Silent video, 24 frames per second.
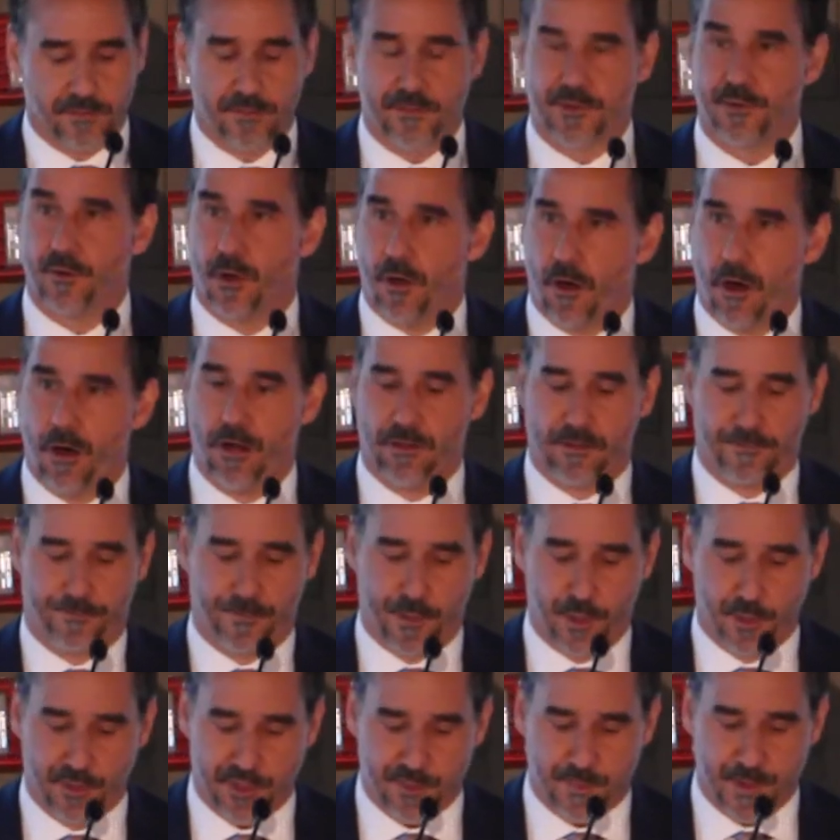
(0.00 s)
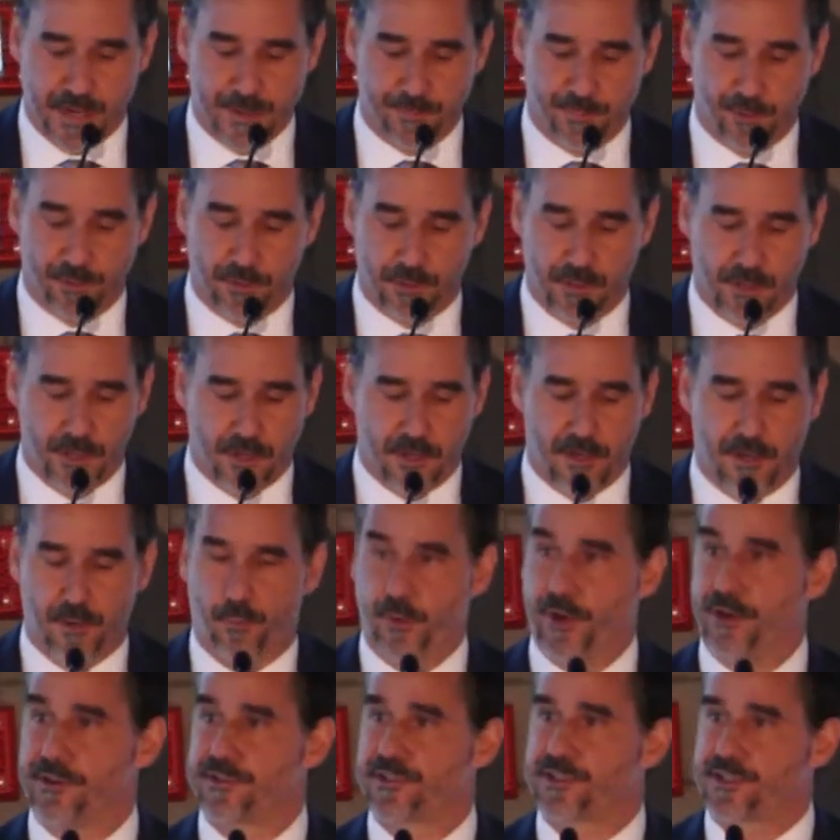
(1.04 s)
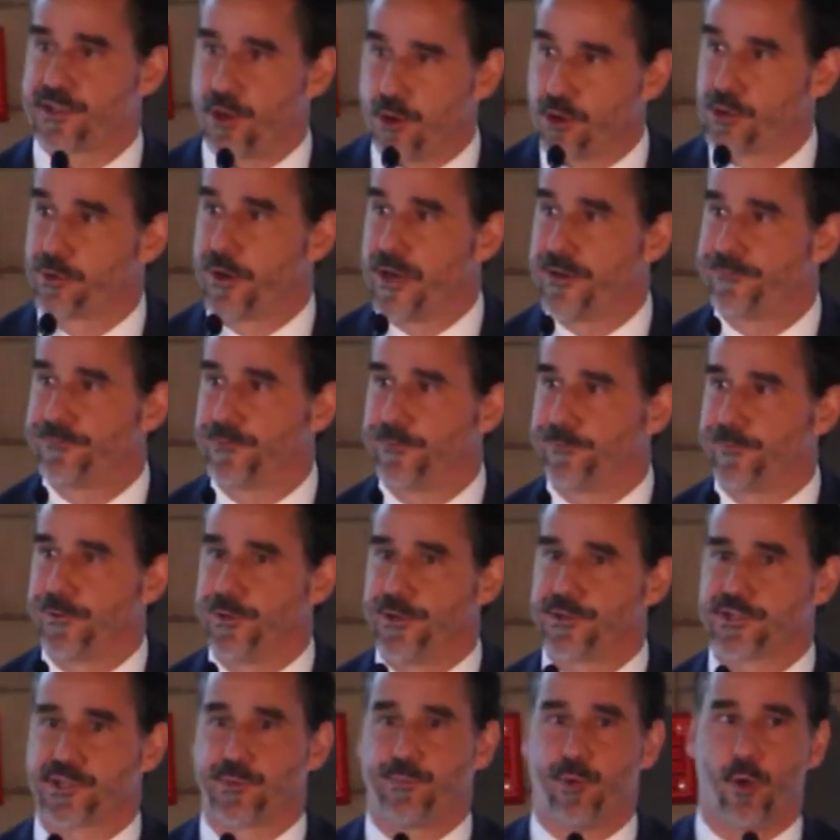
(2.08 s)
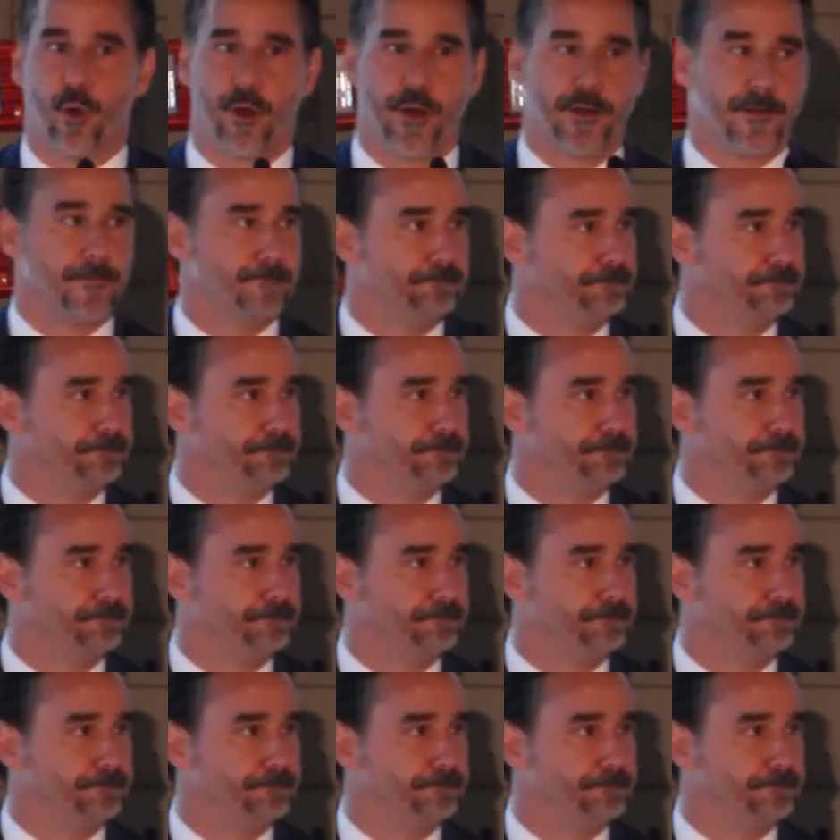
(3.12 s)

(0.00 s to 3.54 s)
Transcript: to all of those people. We are so grateful for your support.